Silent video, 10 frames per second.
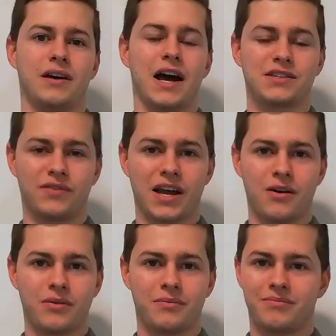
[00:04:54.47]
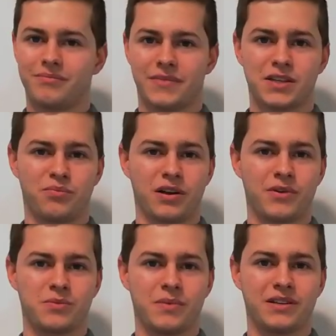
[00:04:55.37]
As for now, that's pretty
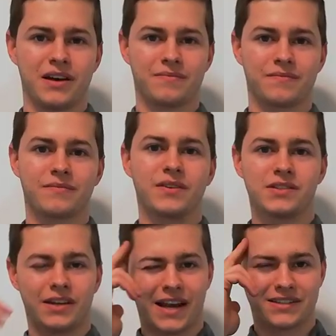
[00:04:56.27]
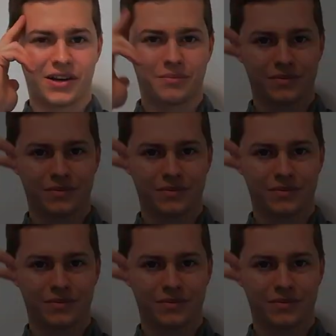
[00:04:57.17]
much me done. See you next time.